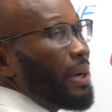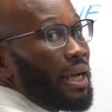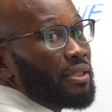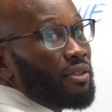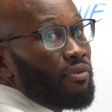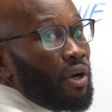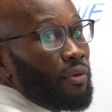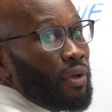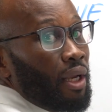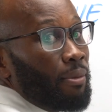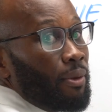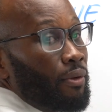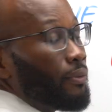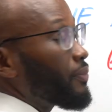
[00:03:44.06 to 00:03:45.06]
has a
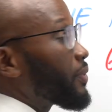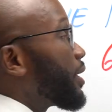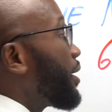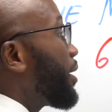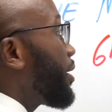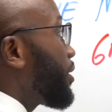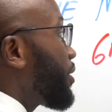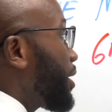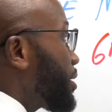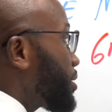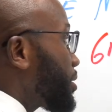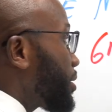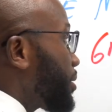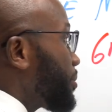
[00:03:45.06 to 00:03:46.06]
variable,
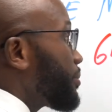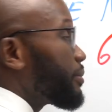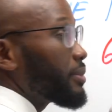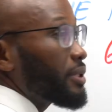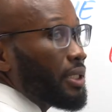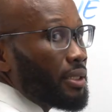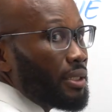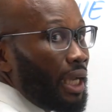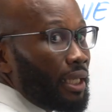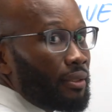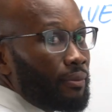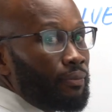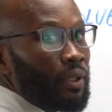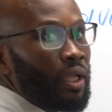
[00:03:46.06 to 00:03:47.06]
this term does
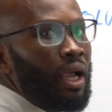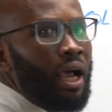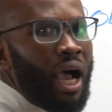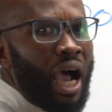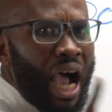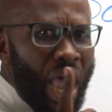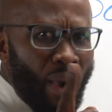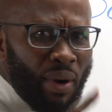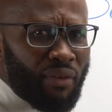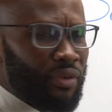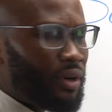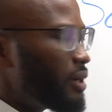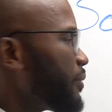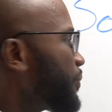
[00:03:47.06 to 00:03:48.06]
not.
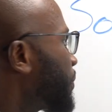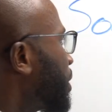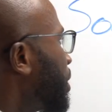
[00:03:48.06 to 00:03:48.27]
However,